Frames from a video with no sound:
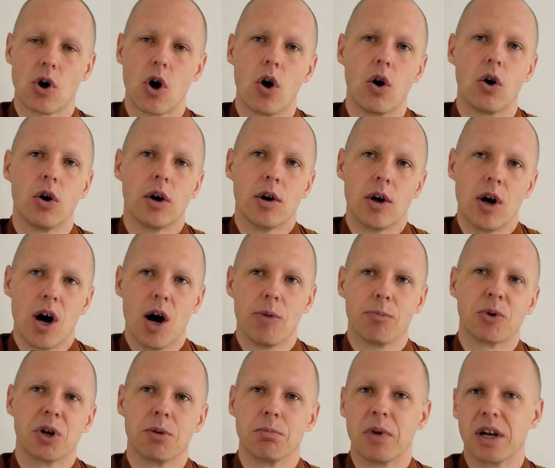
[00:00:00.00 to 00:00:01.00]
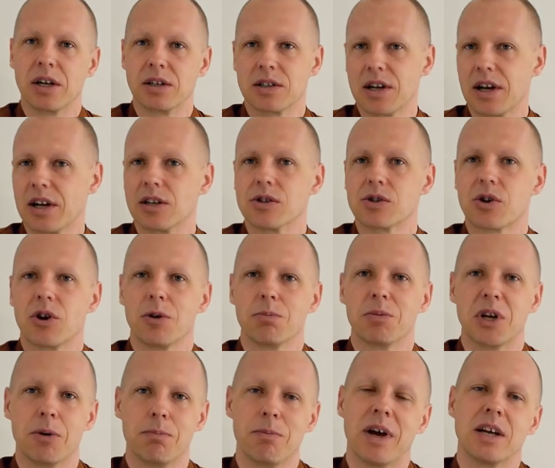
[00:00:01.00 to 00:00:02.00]
Oh, I'm going to meditate, it's going to
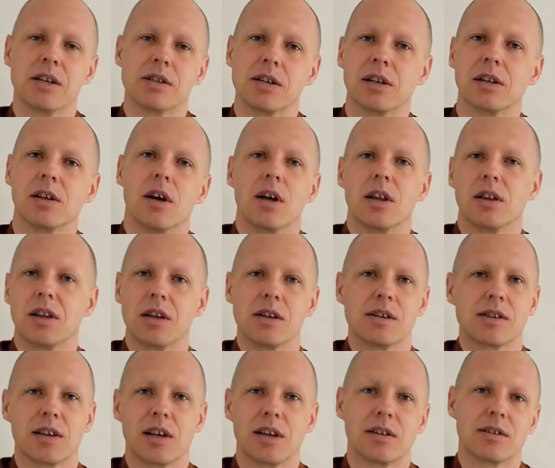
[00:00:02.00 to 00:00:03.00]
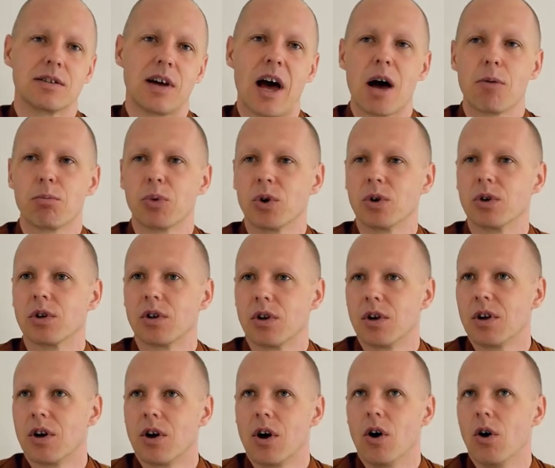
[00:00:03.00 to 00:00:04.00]
be amazing, these things happened,
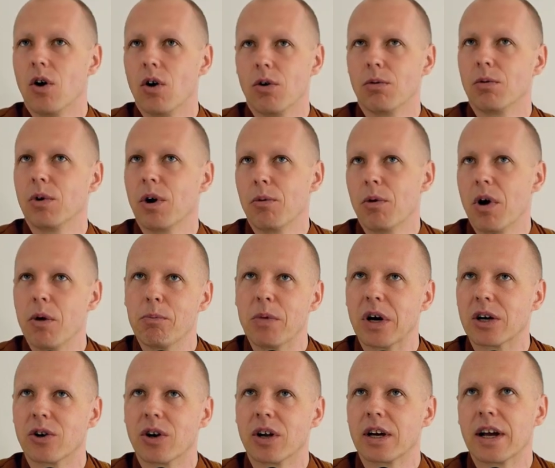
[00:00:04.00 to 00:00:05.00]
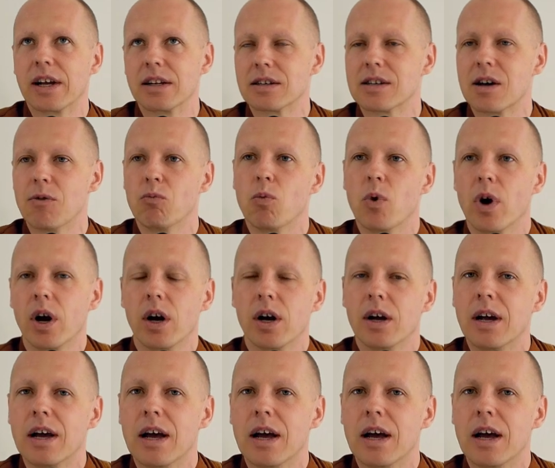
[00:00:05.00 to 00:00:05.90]
oh, am I going to get somewhere?